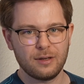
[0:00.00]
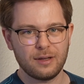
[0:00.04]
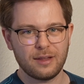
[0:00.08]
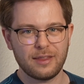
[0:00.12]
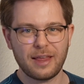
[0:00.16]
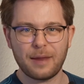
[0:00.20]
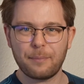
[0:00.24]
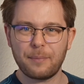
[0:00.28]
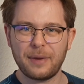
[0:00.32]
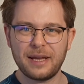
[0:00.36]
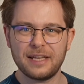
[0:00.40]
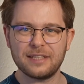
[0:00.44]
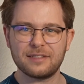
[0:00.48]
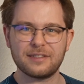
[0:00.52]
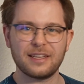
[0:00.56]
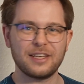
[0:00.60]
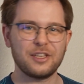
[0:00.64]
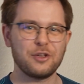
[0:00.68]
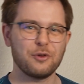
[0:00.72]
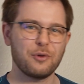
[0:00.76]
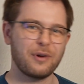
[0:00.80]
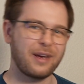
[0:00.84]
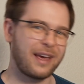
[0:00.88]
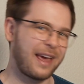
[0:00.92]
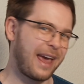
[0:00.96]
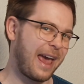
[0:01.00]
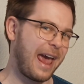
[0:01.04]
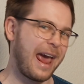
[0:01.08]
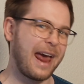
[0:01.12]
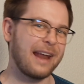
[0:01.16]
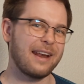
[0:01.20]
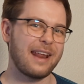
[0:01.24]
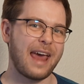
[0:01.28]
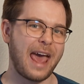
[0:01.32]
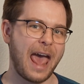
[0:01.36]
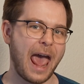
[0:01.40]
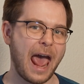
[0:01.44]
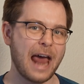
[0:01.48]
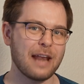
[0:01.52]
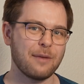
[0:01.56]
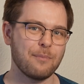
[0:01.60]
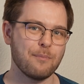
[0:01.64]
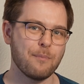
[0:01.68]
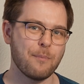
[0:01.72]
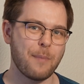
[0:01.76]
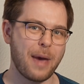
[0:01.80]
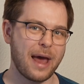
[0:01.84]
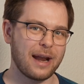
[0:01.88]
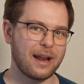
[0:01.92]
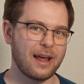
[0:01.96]
That means that you can't add
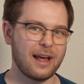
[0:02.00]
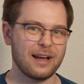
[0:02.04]
Matter